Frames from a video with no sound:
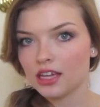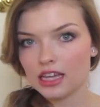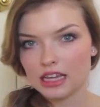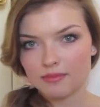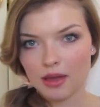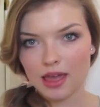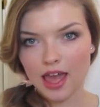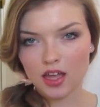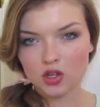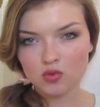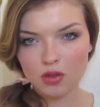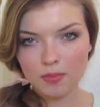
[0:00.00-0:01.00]
in my
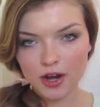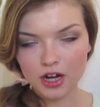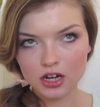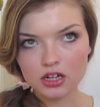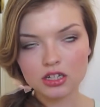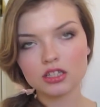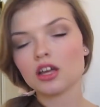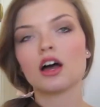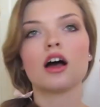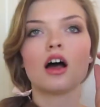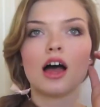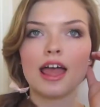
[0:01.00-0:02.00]
actual purse,
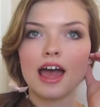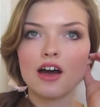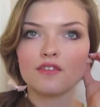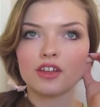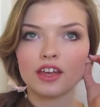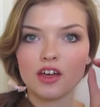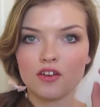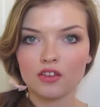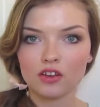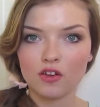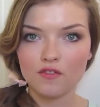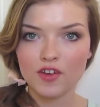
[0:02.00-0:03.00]
I have like a
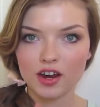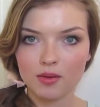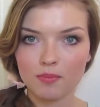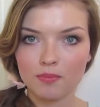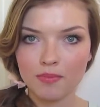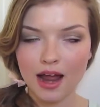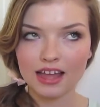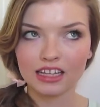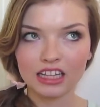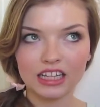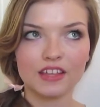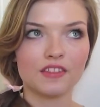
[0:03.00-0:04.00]
little Vera
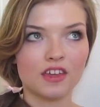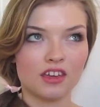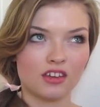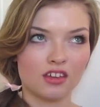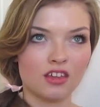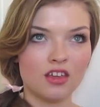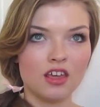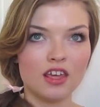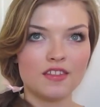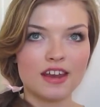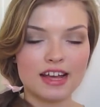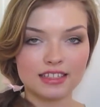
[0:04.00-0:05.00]
Bradley thing
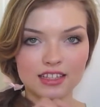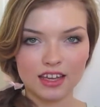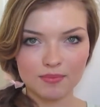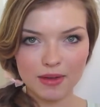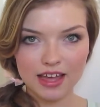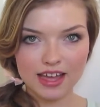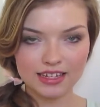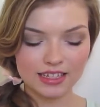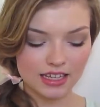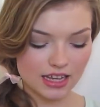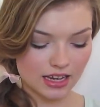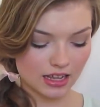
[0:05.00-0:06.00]
that has like my
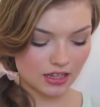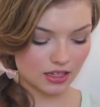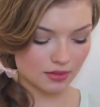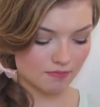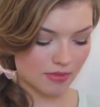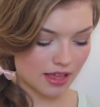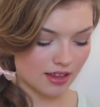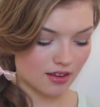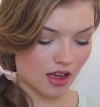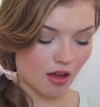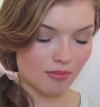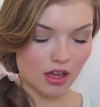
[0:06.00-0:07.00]
ID in it, but
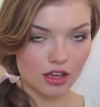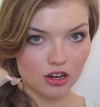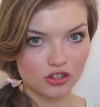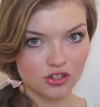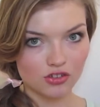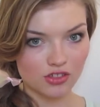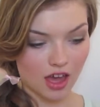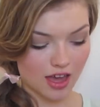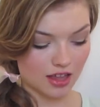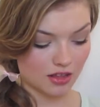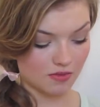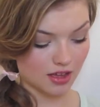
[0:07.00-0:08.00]
I'm not going to show you that
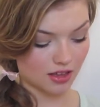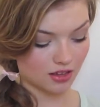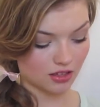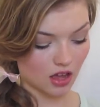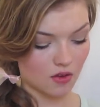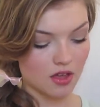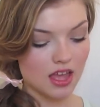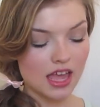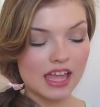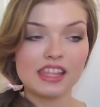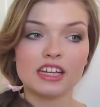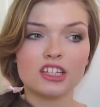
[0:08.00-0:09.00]
anyway, so.
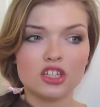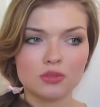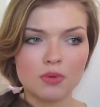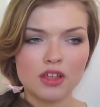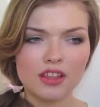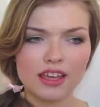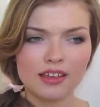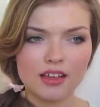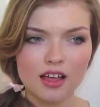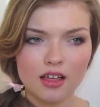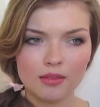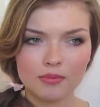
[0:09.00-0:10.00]
And then I just put like
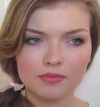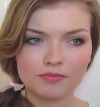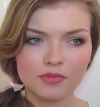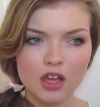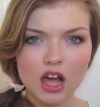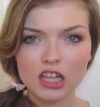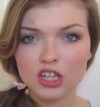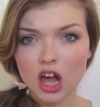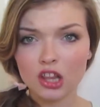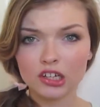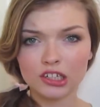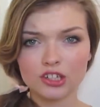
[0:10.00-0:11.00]
um, a
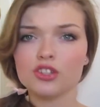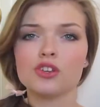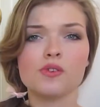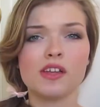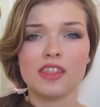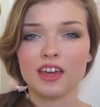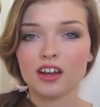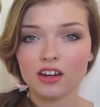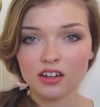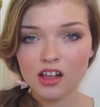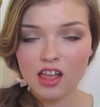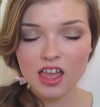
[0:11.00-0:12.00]
dollar or two in there